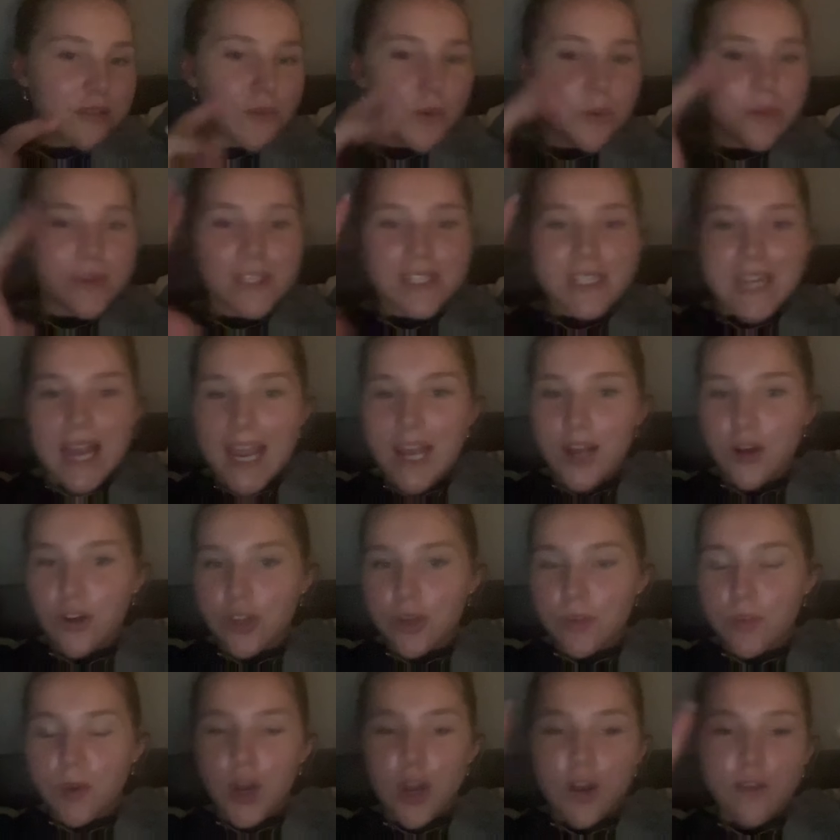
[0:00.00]
We were staying on
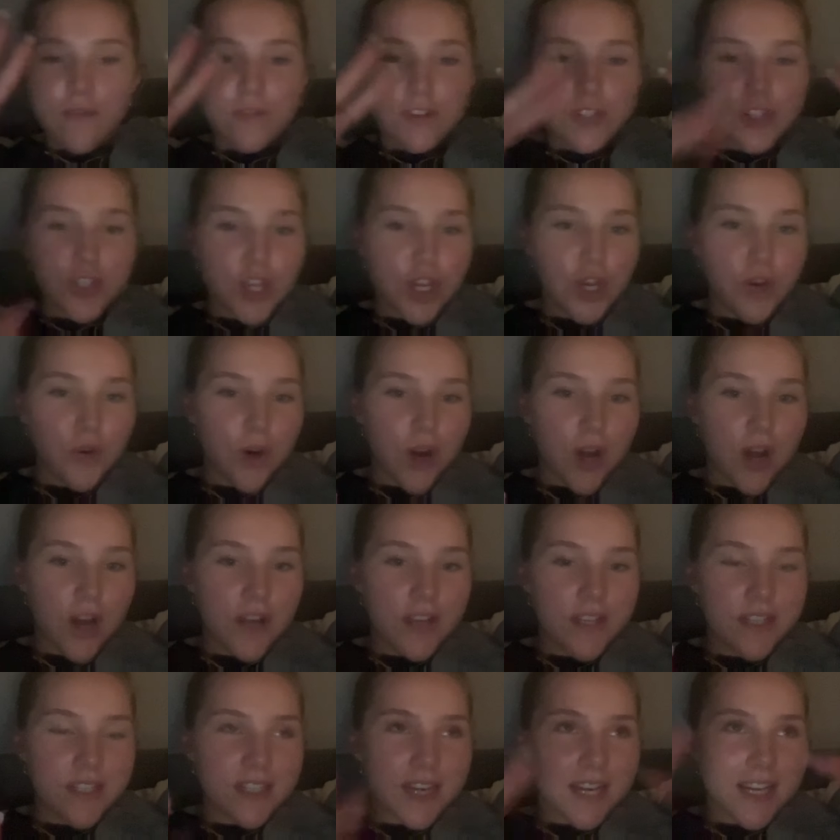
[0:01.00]
the boat for 2
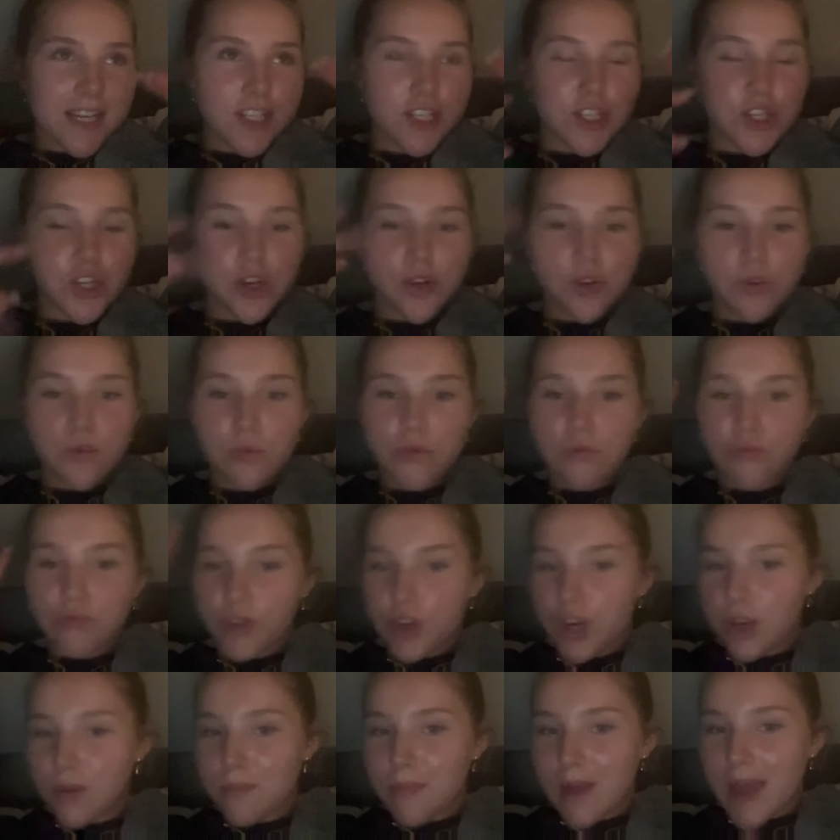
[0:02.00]
nights. I had 2
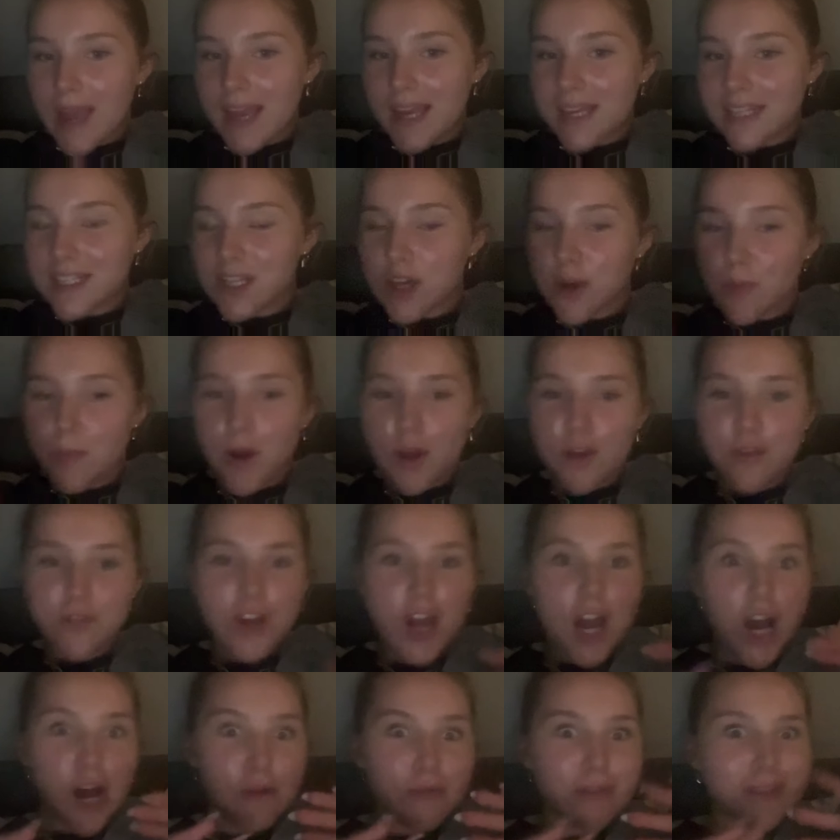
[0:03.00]
roommates. They were both
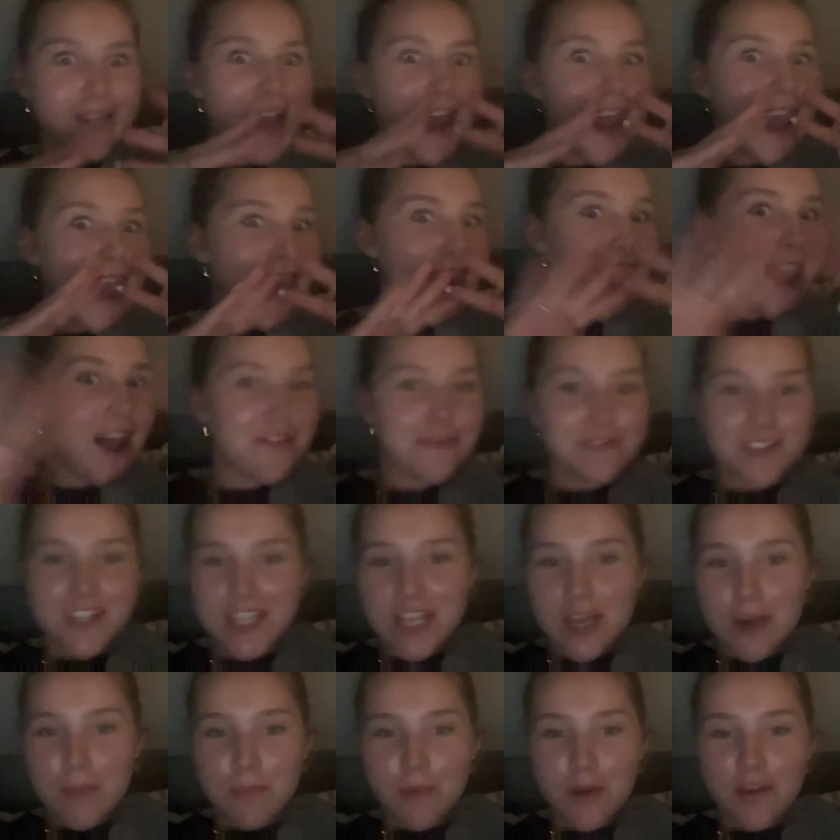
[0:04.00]
girls. Loved
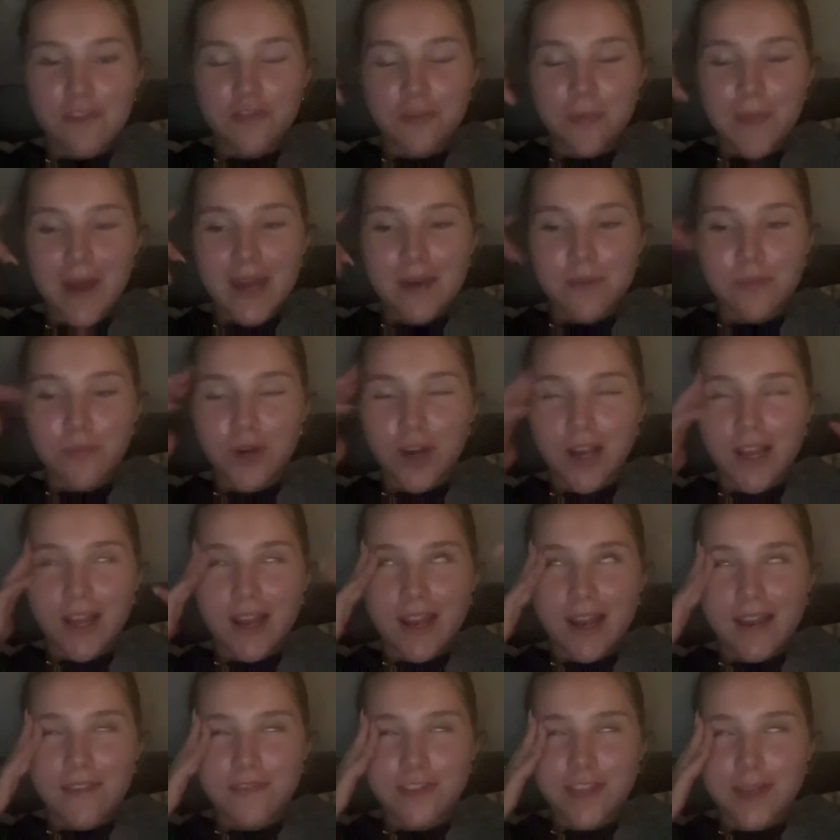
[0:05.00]
them. Both from Edinburgh.
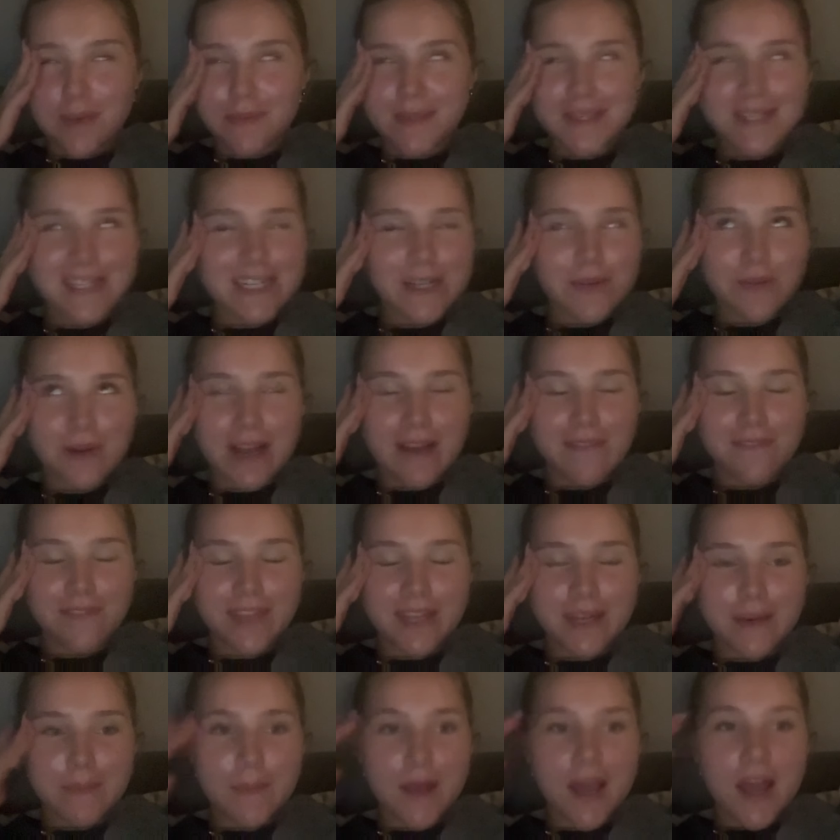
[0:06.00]
Loved them. Still loved
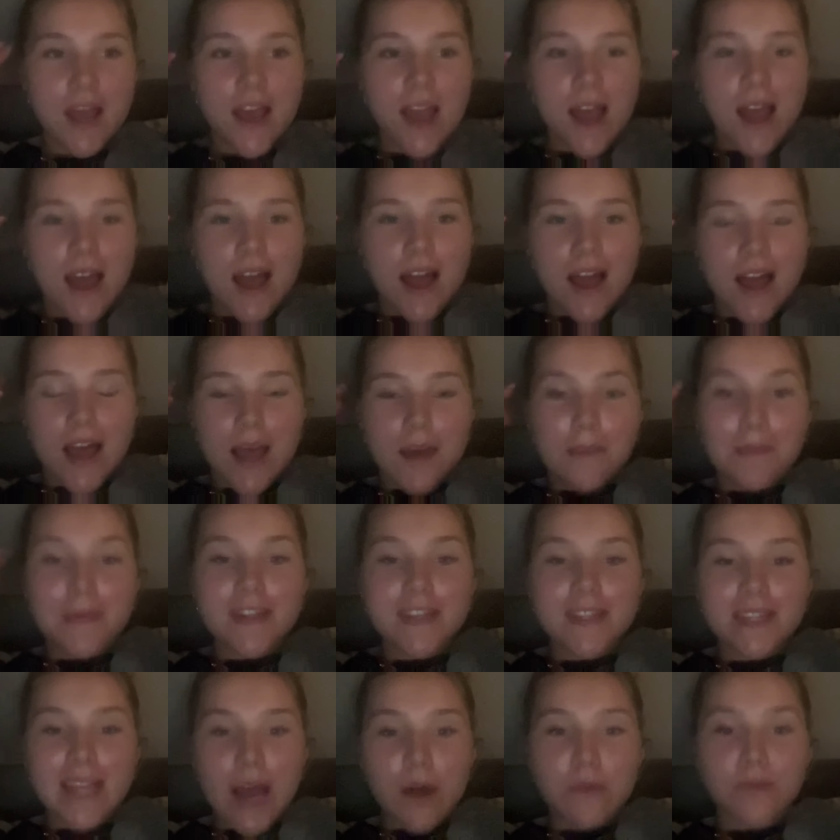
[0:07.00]
them.
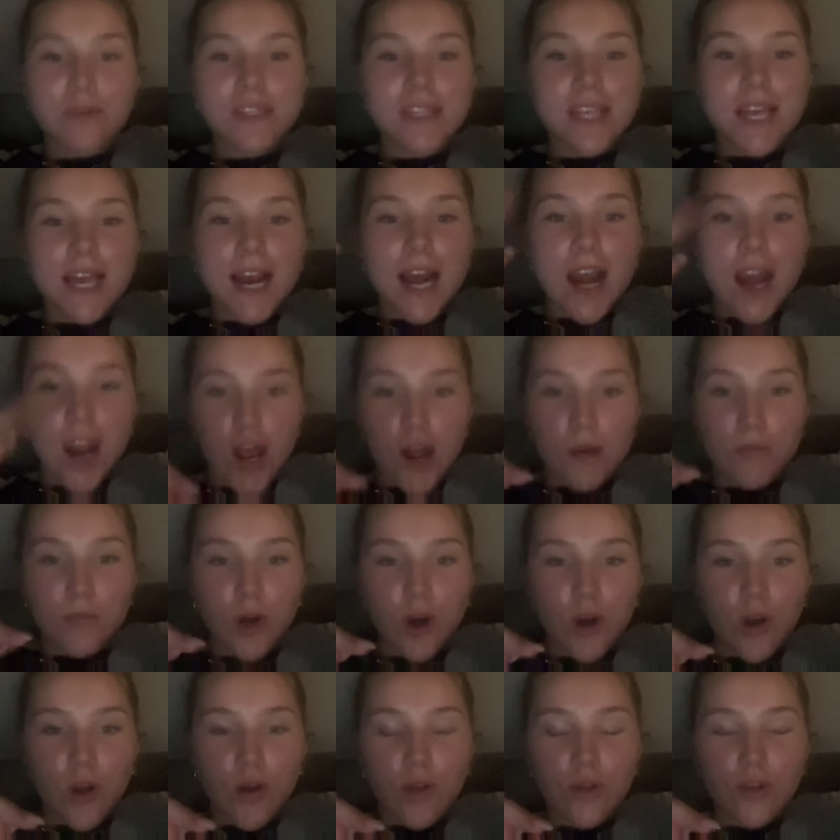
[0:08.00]
But that was the alarm
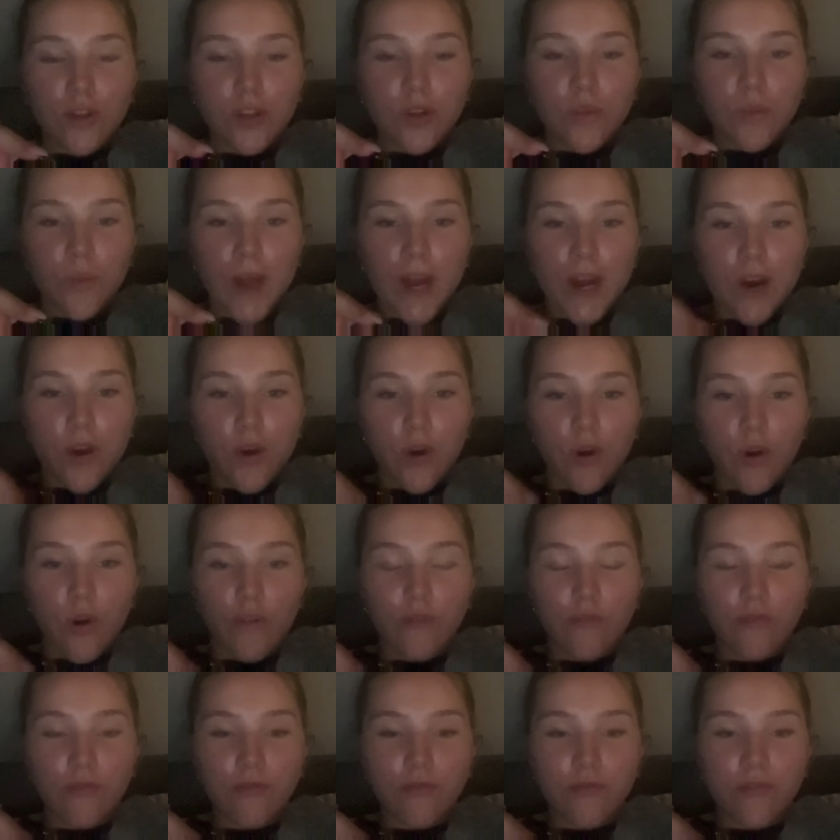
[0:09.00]
clock that went
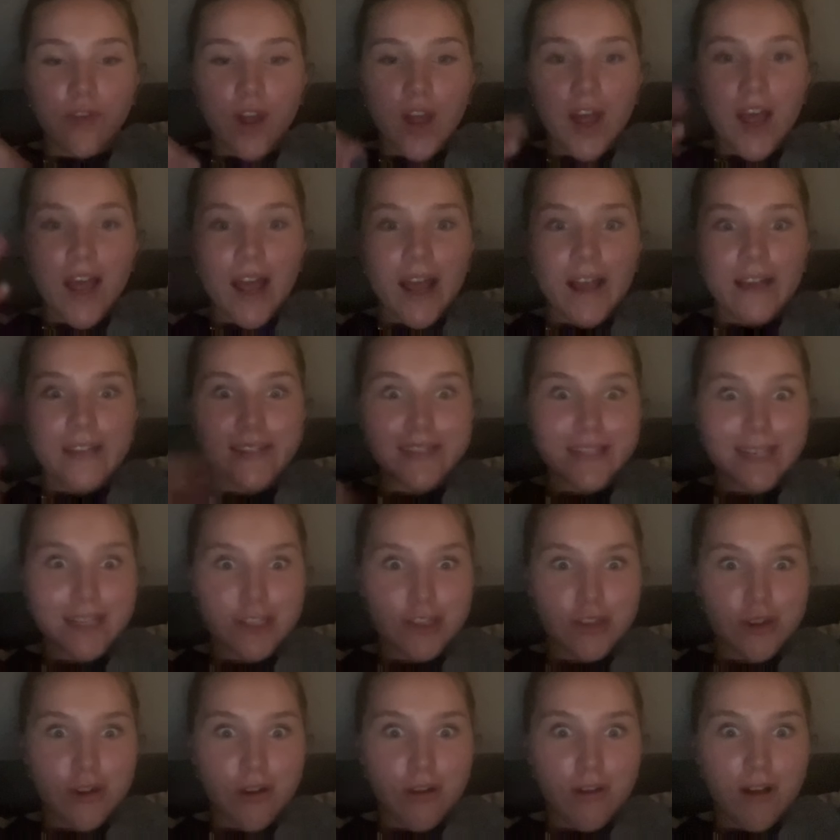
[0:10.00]
off at 6
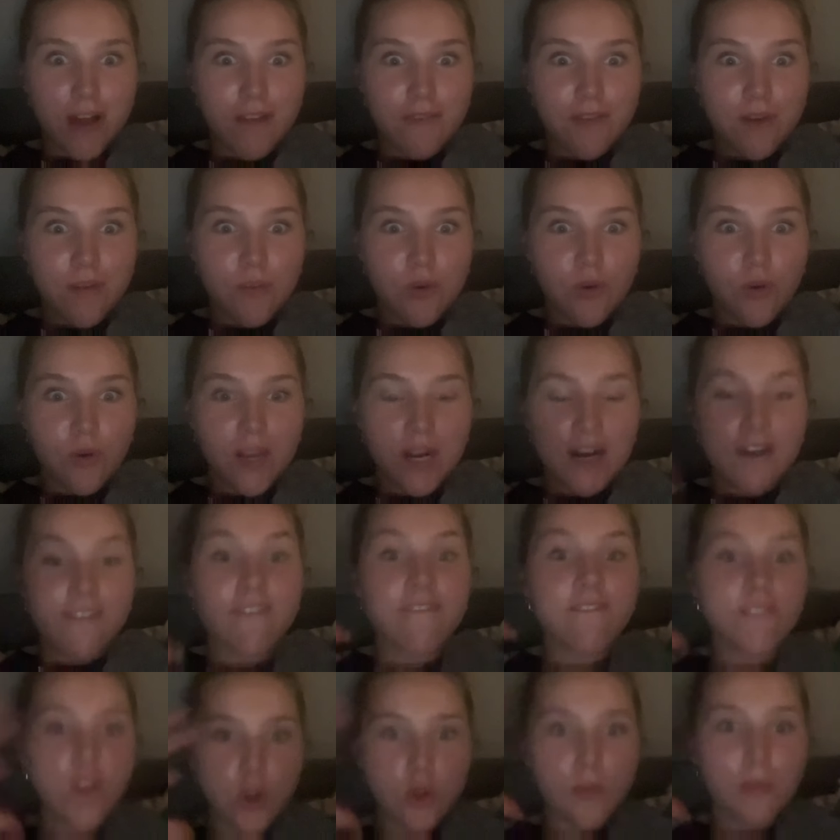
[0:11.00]
o'clock every morning.
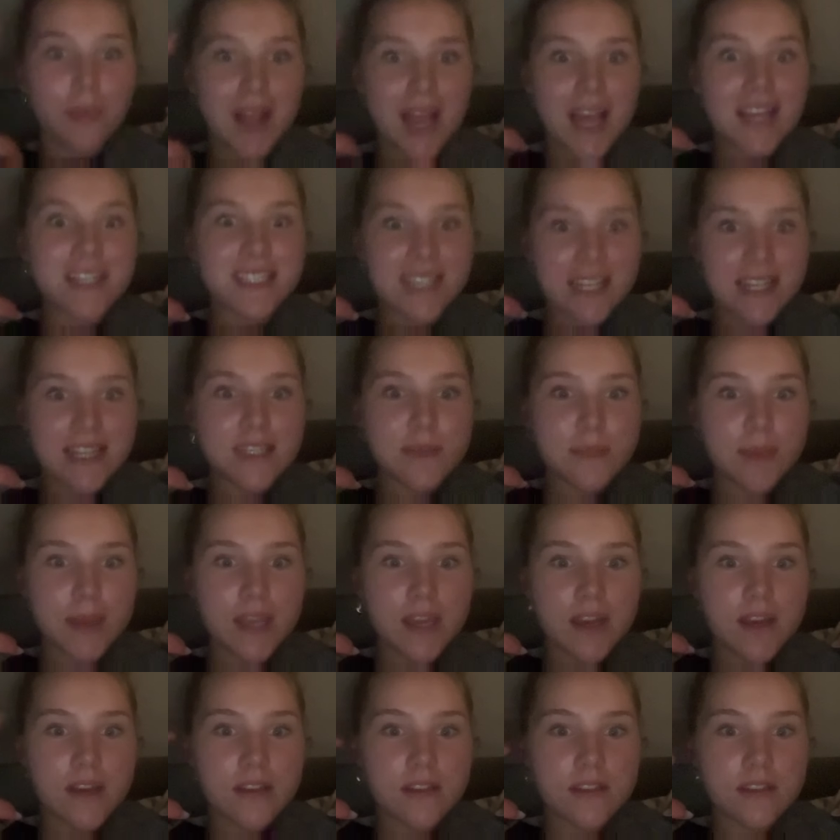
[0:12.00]
Full blast in the
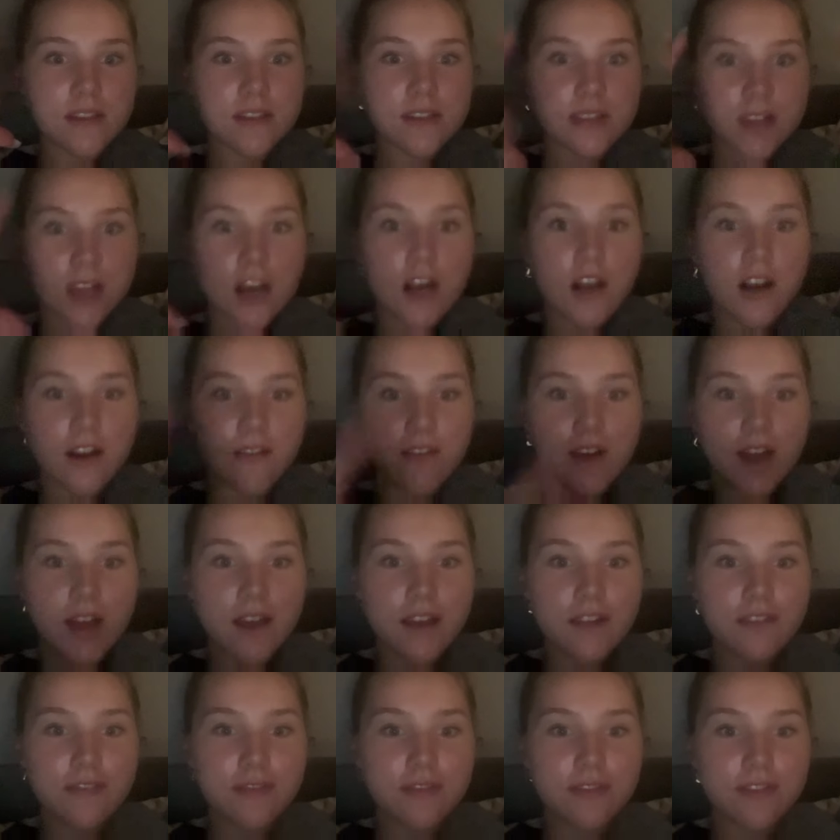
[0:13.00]
speakers. Circle of
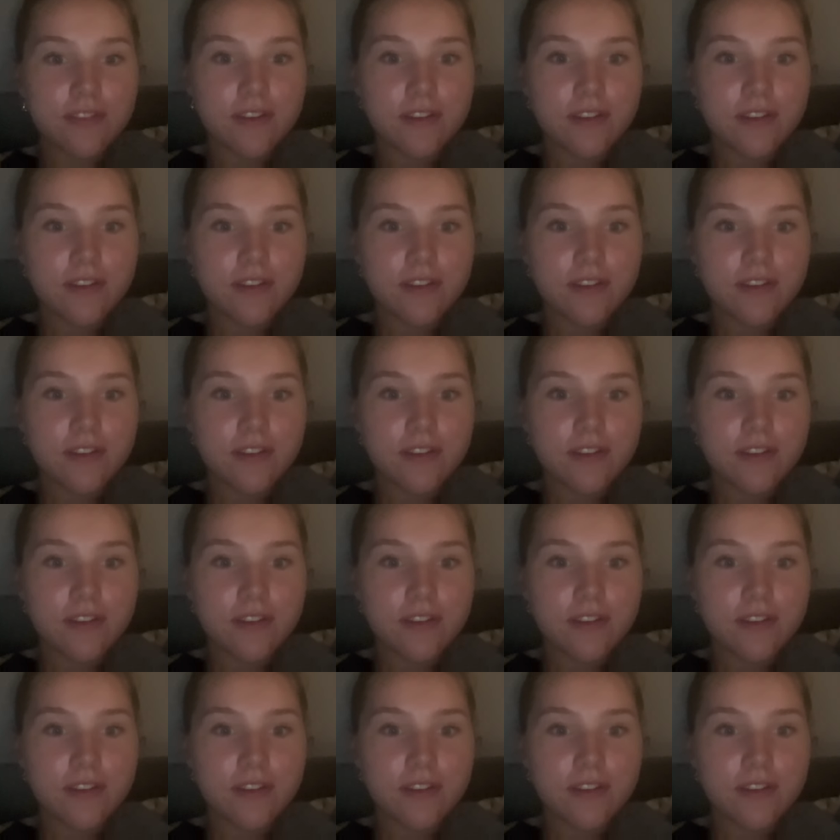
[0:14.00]
life.